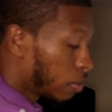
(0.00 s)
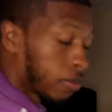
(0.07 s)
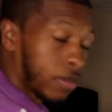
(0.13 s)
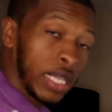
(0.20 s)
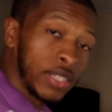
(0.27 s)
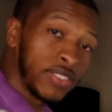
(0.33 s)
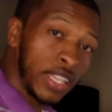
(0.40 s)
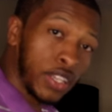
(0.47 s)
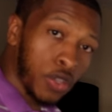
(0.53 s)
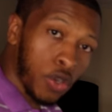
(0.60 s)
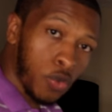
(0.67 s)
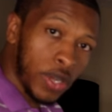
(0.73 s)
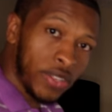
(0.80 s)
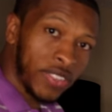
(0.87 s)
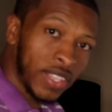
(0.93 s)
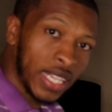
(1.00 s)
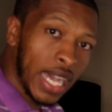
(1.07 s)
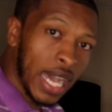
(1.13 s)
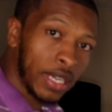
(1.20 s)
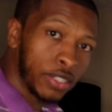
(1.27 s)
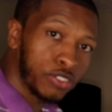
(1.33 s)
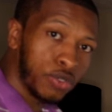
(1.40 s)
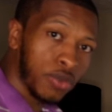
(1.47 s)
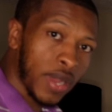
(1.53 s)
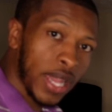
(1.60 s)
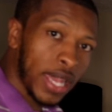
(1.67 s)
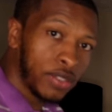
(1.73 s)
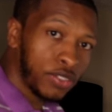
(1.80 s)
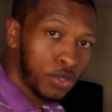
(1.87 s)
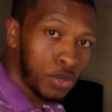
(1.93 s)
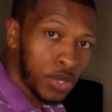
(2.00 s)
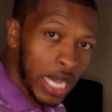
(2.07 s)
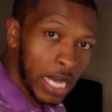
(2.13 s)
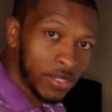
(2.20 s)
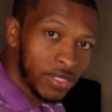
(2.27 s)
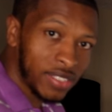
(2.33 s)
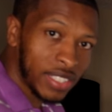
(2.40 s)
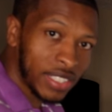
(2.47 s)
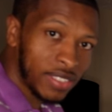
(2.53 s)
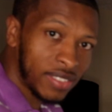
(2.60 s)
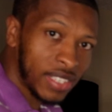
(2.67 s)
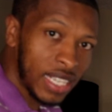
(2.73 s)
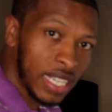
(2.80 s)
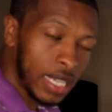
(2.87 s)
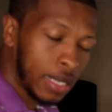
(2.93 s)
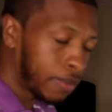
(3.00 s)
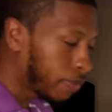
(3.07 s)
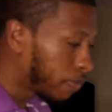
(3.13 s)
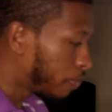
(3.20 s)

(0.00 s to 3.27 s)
let's say you're a recent college grad, 2016,